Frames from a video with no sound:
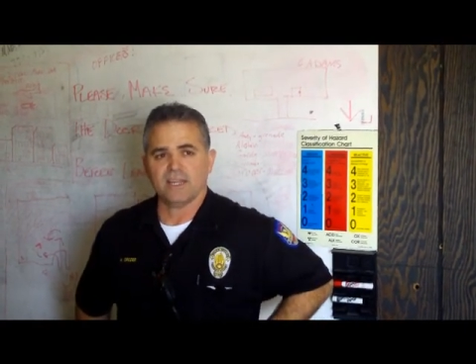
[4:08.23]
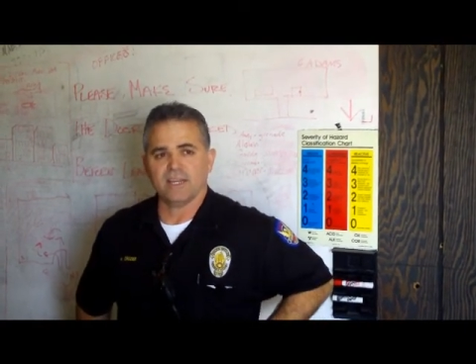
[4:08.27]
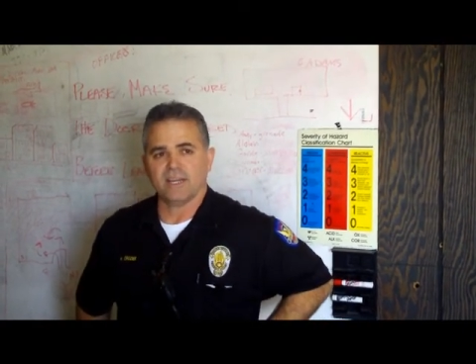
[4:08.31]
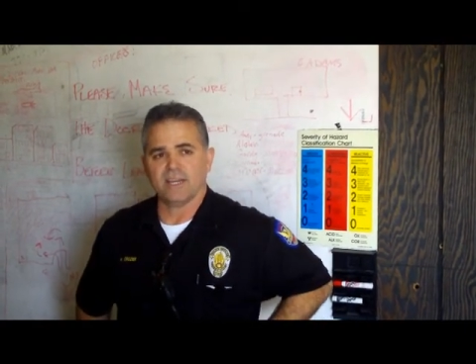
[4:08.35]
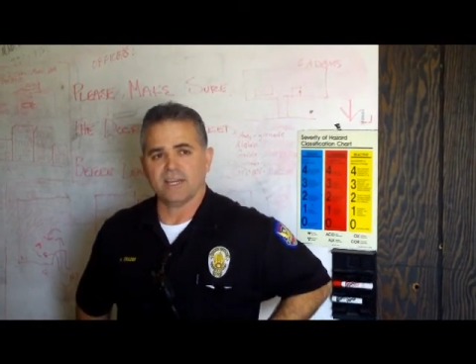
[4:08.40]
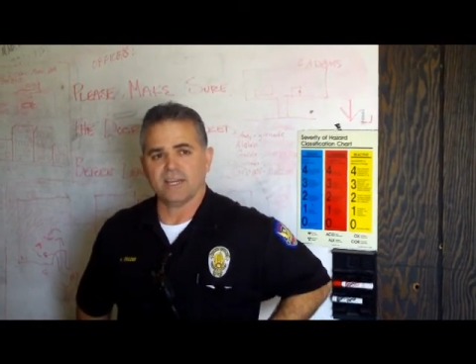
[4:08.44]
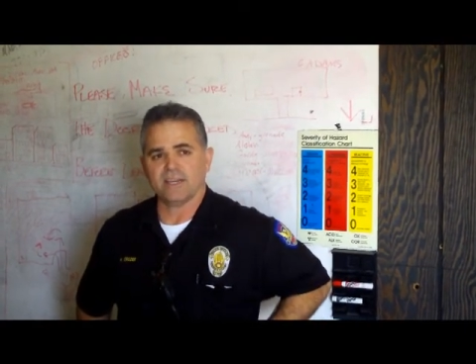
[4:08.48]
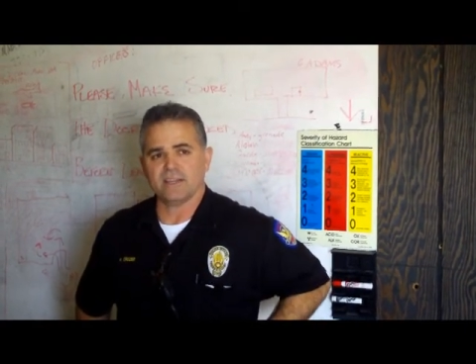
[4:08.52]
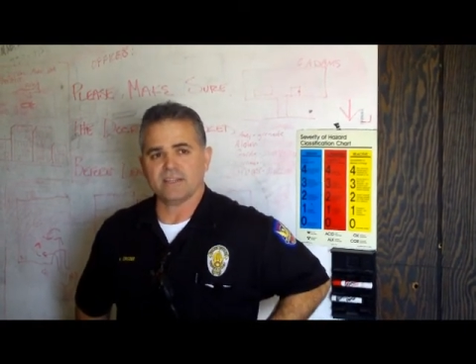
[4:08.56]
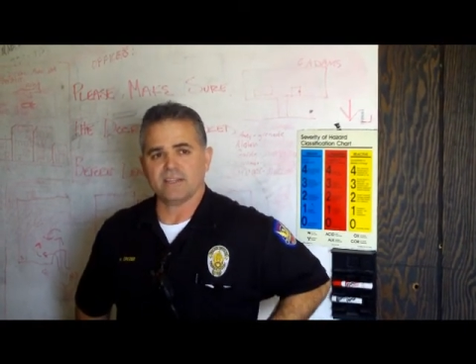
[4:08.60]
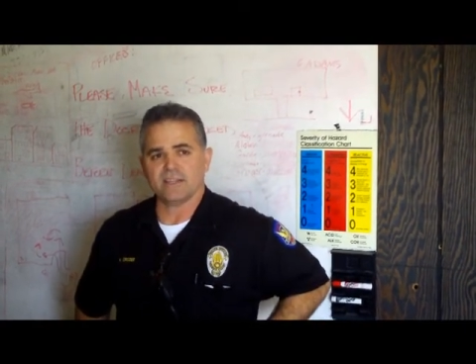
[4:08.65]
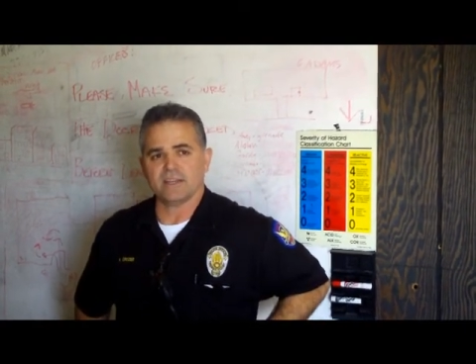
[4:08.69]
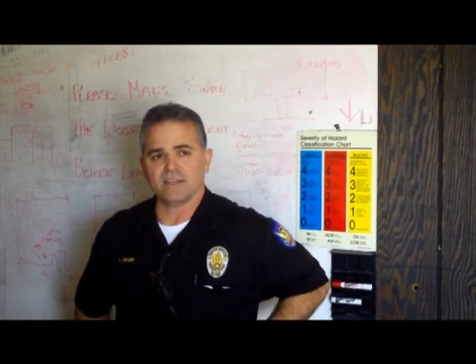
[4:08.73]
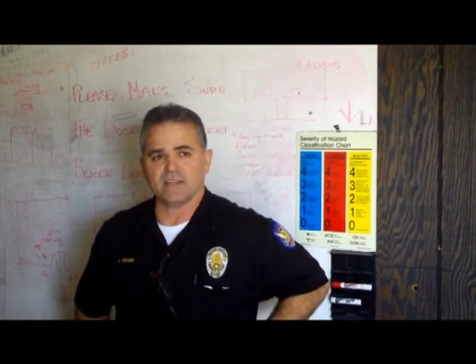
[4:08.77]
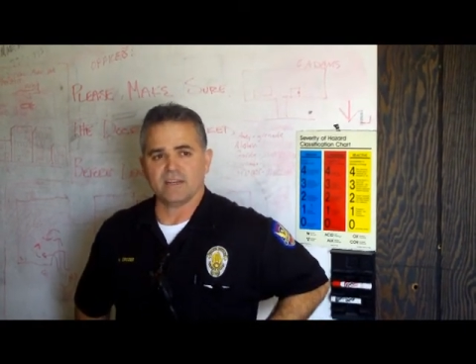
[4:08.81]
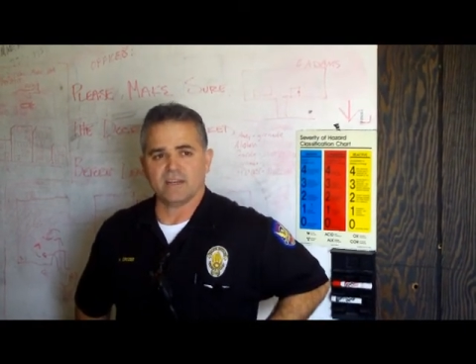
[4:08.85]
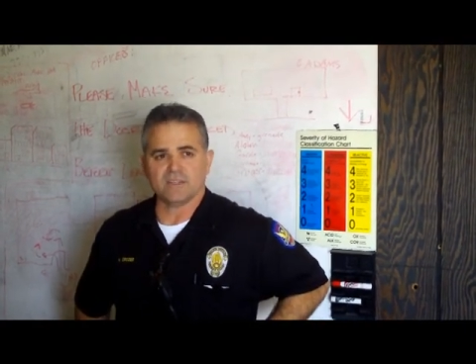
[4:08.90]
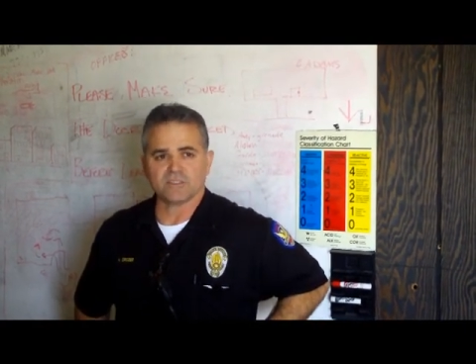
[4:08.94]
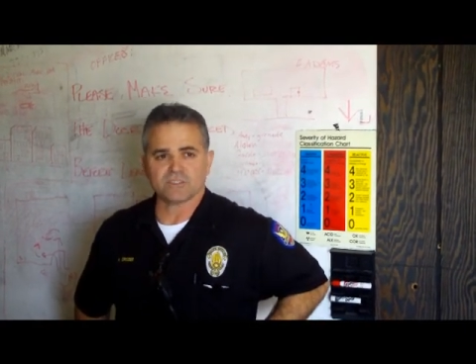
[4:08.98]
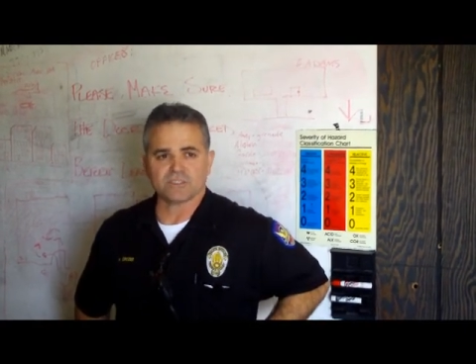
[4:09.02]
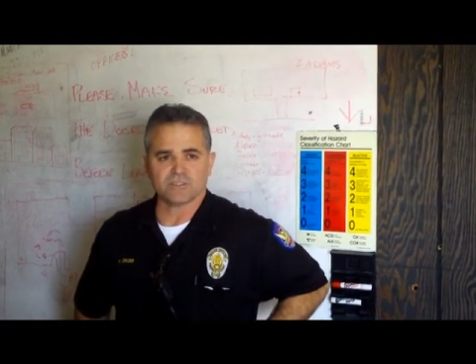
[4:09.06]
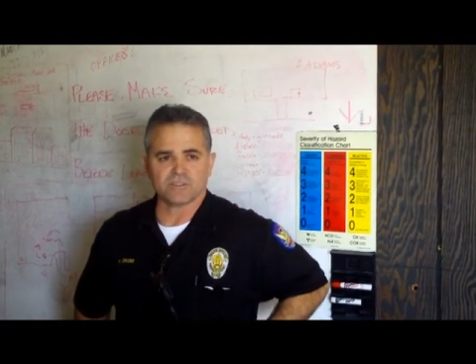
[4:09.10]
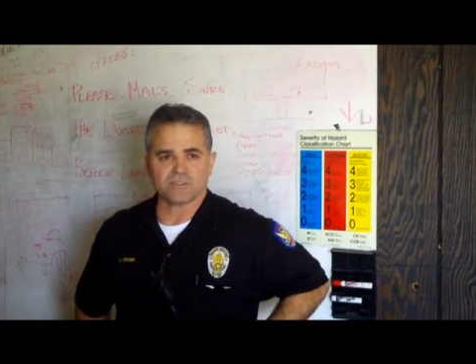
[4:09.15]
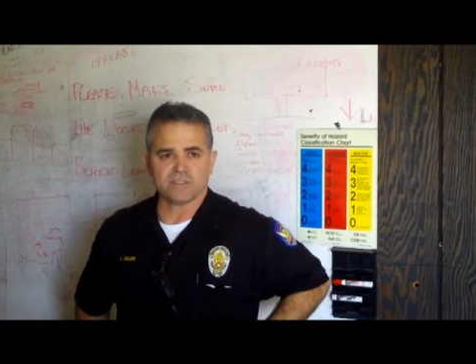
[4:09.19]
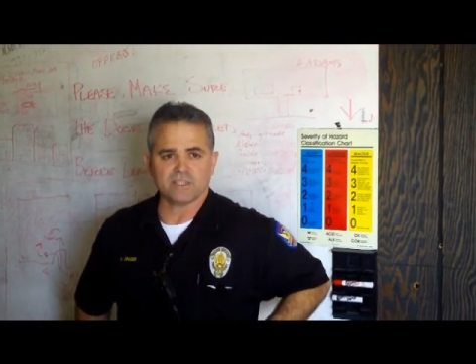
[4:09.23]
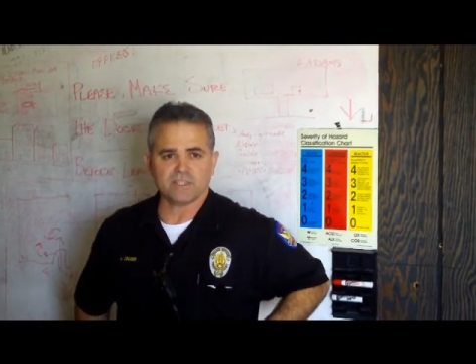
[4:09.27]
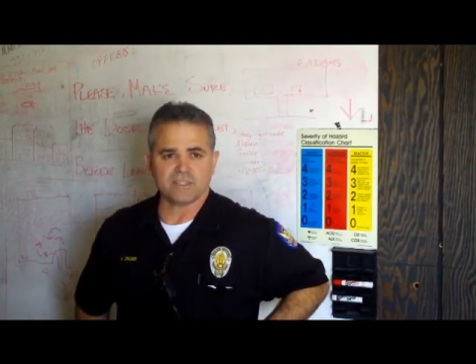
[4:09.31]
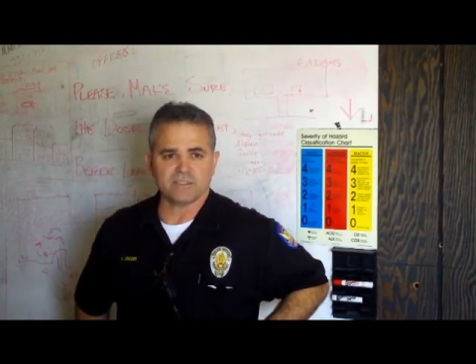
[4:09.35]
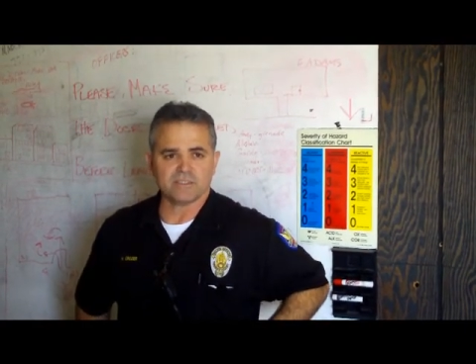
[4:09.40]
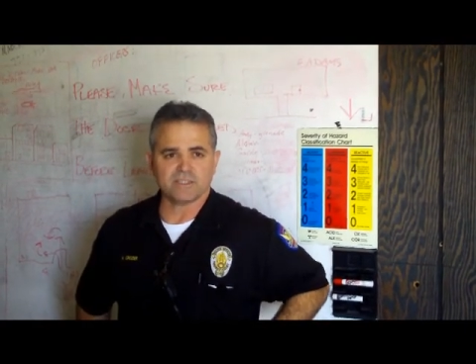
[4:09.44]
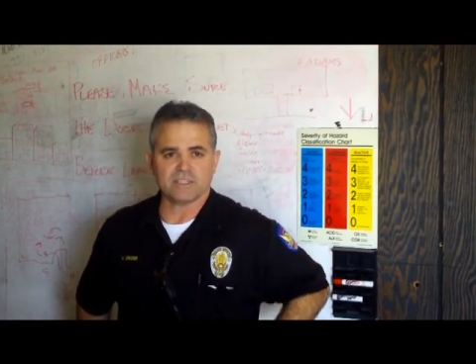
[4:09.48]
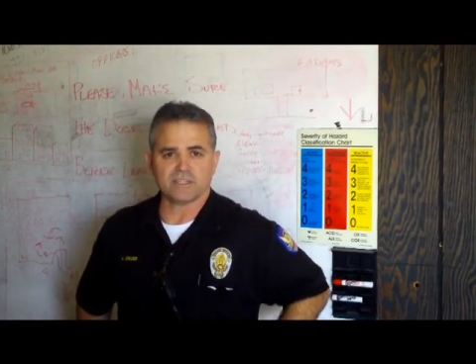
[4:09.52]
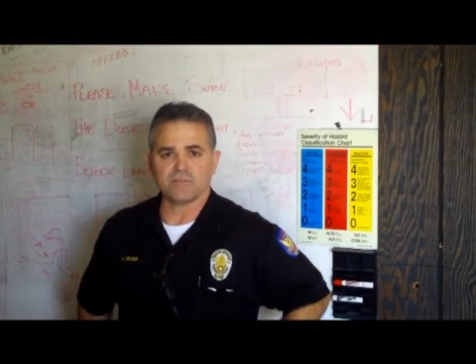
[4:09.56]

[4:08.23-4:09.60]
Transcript: And also down,